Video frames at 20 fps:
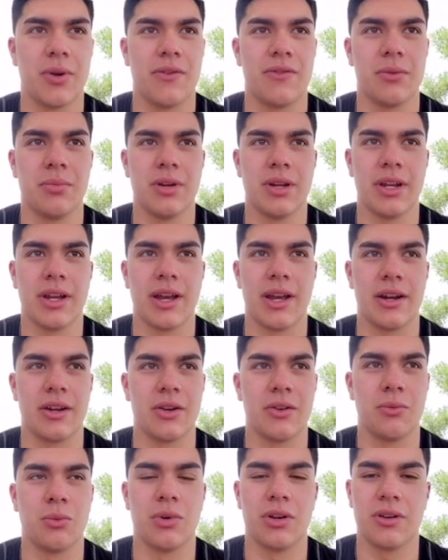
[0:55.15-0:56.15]
everybody had
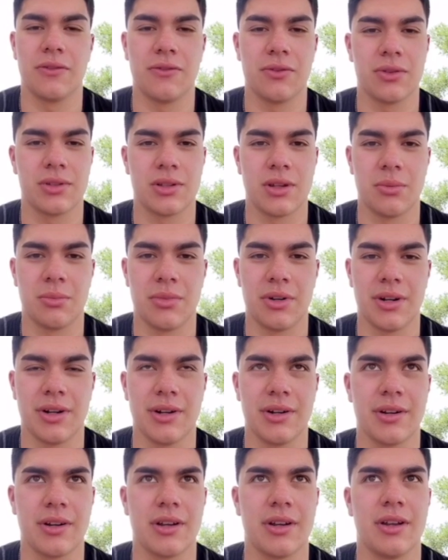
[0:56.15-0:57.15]
a wonderful summer,